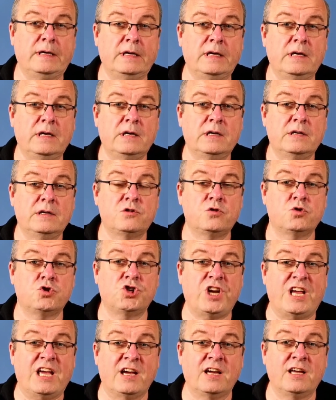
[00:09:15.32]
So
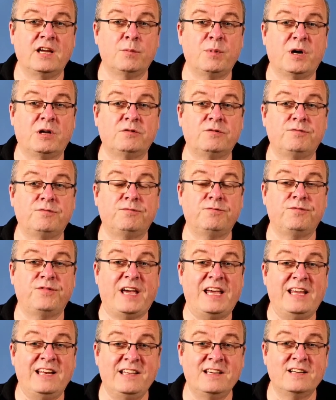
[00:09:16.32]
sharing about
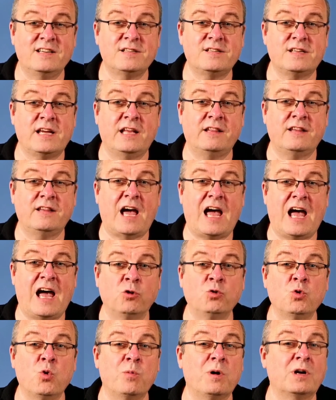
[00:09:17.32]
failures and how to
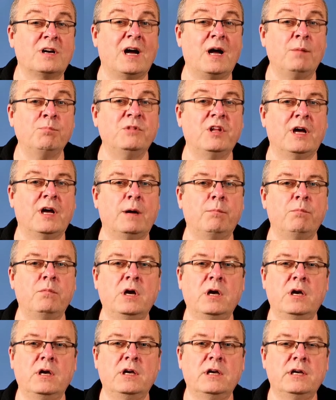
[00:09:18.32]
overcome them
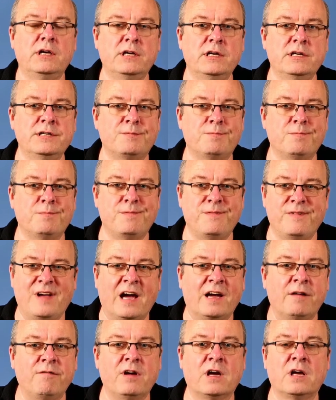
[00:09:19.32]
is very,
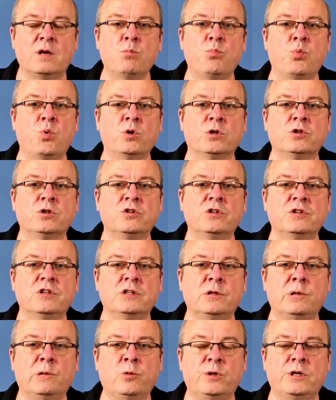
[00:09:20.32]
very important in a
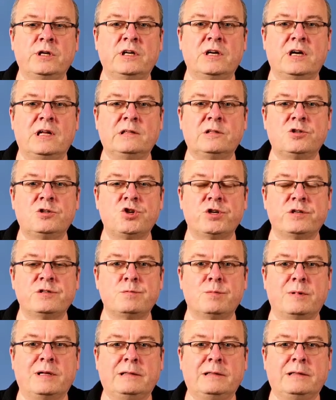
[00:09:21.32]
learning culture as well.